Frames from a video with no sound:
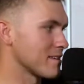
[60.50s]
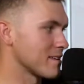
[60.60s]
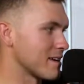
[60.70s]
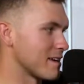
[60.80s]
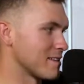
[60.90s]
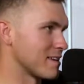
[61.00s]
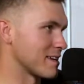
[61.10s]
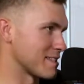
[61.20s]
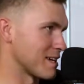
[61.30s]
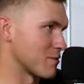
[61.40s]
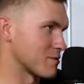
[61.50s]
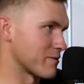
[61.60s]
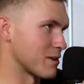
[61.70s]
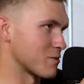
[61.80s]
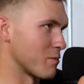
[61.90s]
Then the next day rolls
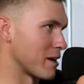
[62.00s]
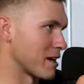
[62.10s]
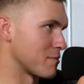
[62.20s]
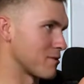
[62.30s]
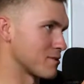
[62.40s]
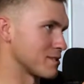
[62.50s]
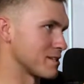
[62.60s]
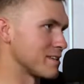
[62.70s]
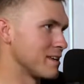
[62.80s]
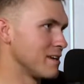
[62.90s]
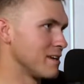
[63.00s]
around. We pack up all our shit.